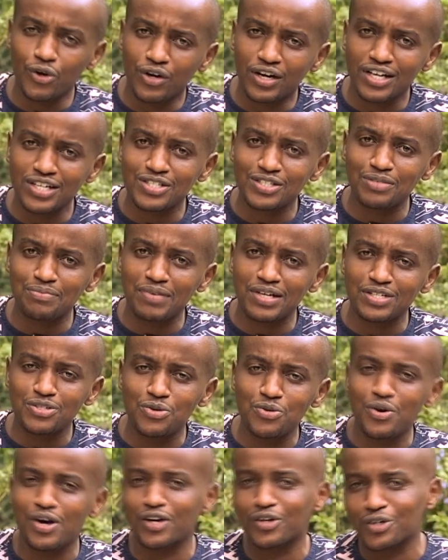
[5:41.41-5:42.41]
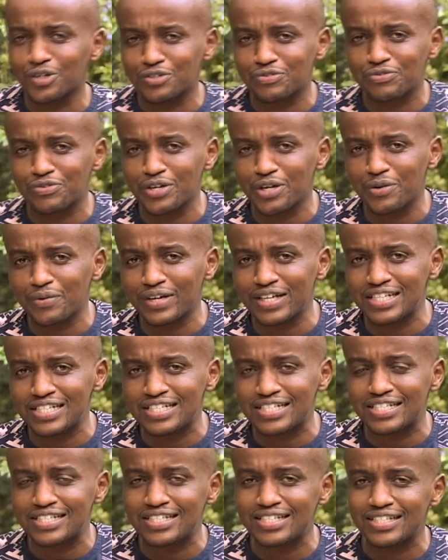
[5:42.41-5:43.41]
customers who are not
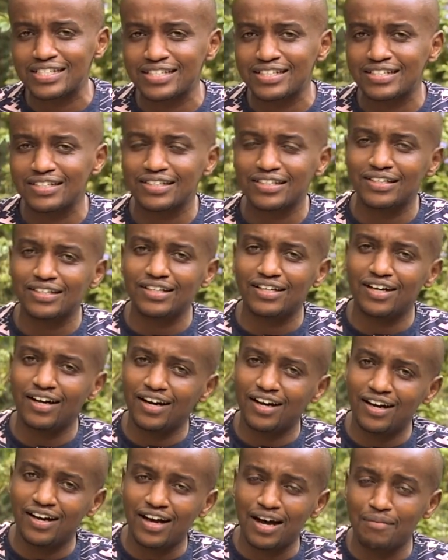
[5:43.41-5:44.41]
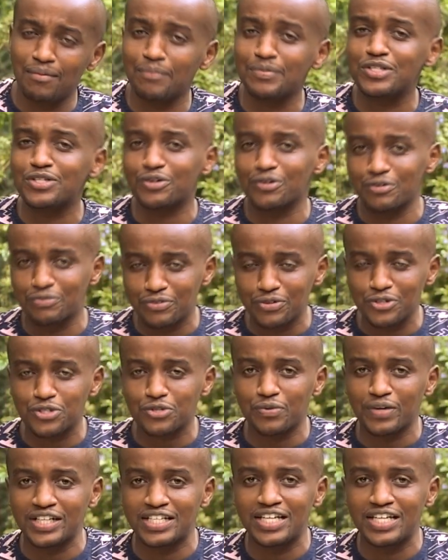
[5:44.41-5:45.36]
frequent, I'm a bit confused right